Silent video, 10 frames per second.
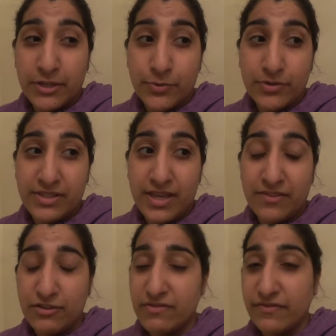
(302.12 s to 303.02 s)
towards the
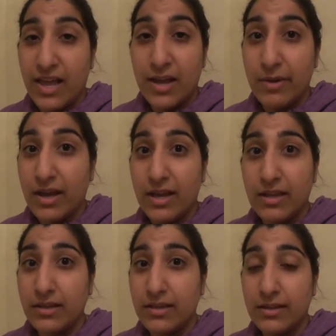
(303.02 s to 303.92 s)
end, they just fly
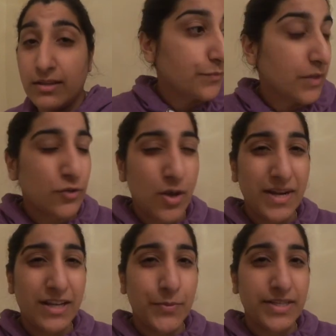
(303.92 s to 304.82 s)
by. So I'm a
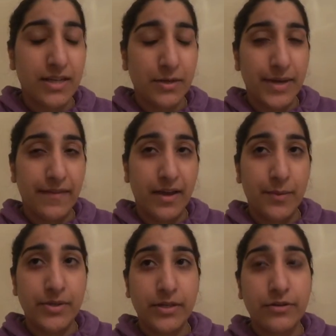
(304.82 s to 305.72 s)
little bit sad about
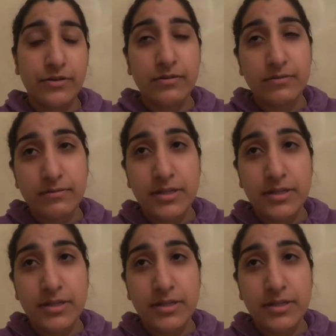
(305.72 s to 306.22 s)
that, but you know,